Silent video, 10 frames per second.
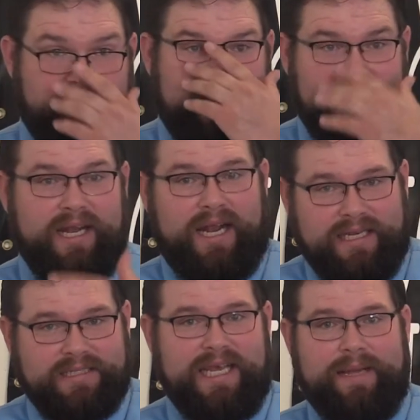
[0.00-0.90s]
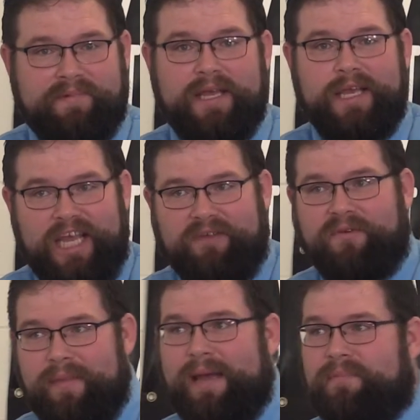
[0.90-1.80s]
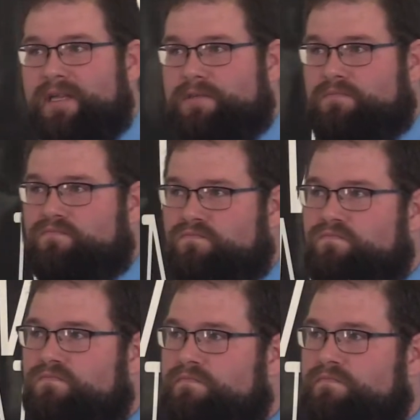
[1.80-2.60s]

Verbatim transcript: we cannot accept infant baptism. Never.